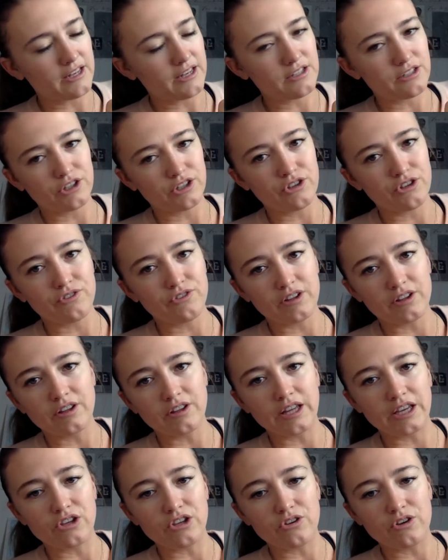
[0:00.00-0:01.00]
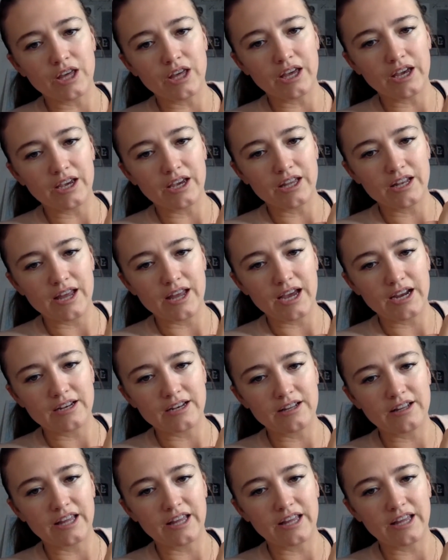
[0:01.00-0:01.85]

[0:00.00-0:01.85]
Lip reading: until you feel like you can't connect to,